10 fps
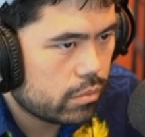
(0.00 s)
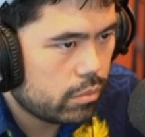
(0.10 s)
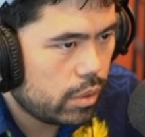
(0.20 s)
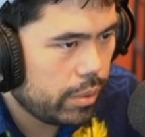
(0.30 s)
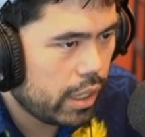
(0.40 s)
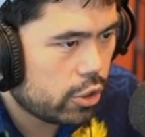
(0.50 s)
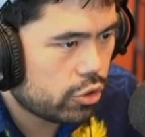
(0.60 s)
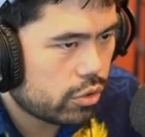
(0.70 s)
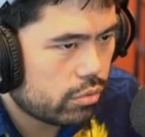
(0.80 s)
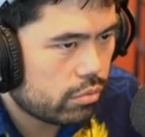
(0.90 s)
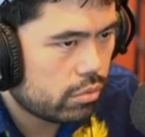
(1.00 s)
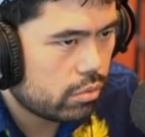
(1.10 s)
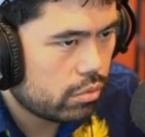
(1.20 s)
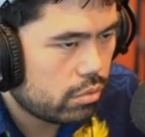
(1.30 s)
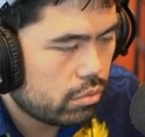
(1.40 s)
Maybe
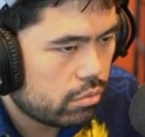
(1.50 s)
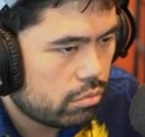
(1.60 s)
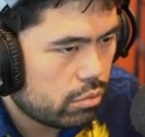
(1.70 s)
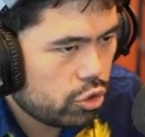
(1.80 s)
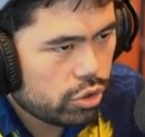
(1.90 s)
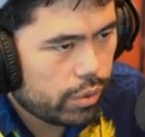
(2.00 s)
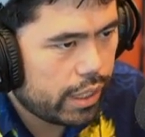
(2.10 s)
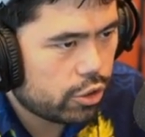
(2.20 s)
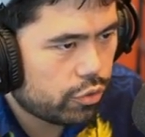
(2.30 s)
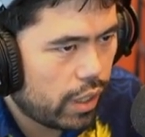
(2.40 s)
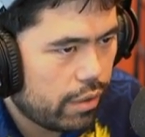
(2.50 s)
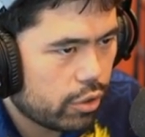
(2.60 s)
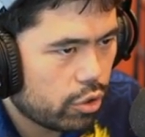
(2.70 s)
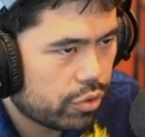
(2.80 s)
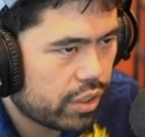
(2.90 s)
just go h5 and
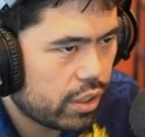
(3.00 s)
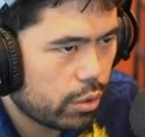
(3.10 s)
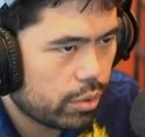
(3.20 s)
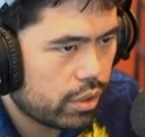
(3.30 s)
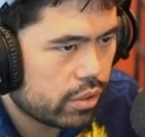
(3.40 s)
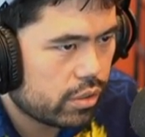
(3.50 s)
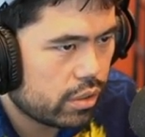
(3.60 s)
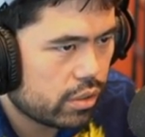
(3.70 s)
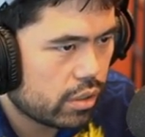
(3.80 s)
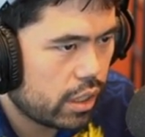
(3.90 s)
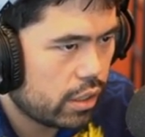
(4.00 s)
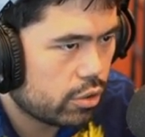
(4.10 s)
go for the kill with this line as